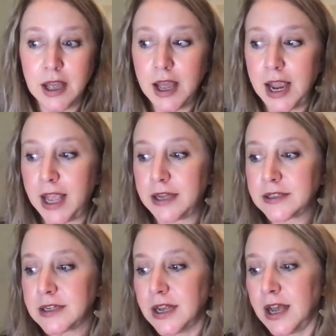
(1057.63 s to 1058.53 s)
And
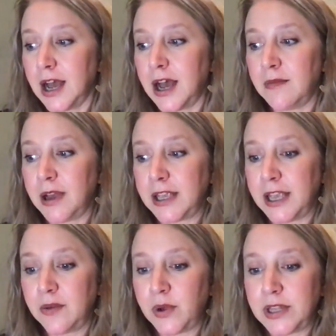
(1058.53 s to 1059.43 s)
um,
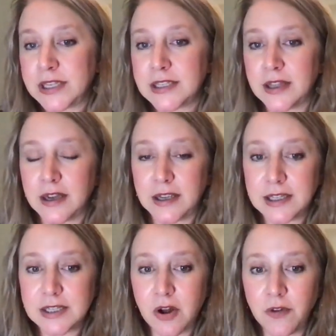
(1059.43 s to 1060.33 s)
again, when this, the
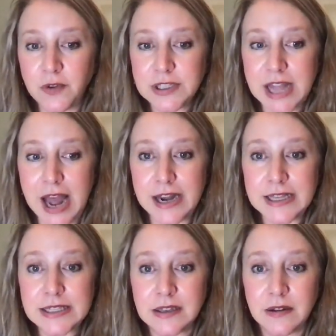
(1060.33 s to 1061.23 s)
gestalt for
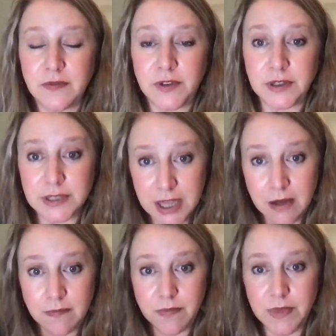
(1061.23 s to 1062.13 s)
sadness fills
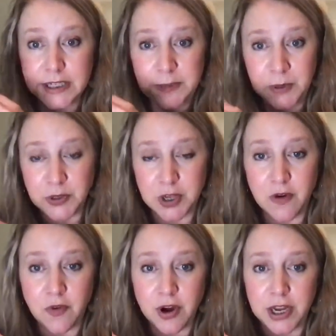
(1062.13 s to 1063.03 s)
up and spills
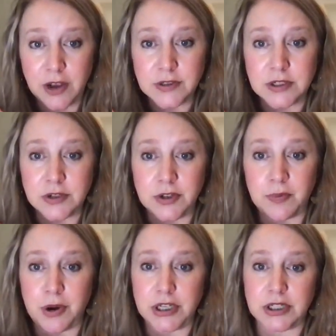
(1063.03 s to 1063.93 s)
over, it goes into
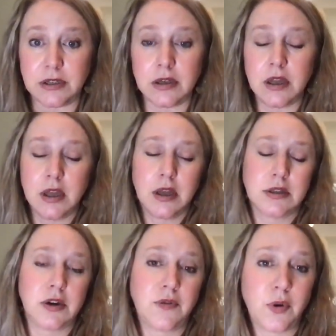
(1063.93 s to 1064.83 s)
depression.
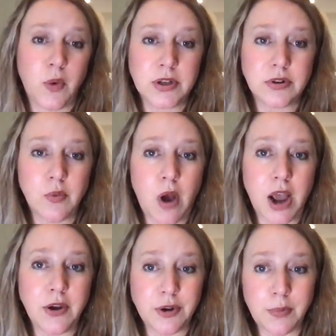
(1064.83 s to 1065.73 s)
So if you're wondering why
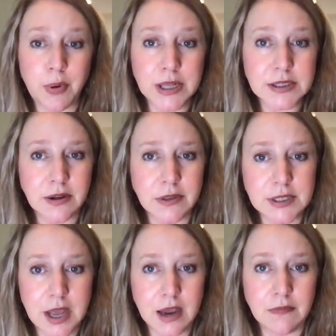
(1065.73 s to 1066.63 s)
you're depressed all the
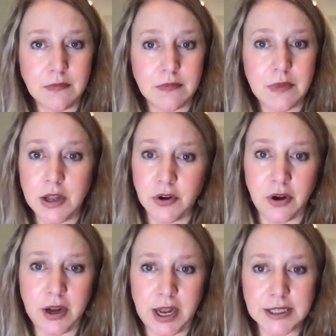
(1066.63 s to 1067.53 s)
time and you're
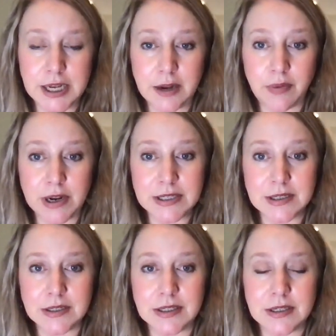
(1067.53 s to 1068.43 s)
on
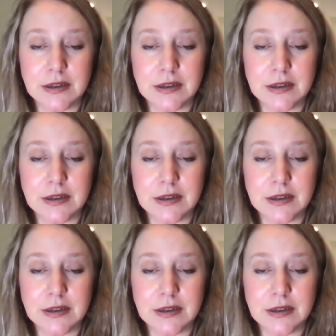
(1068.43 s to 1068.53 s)
antidepressants,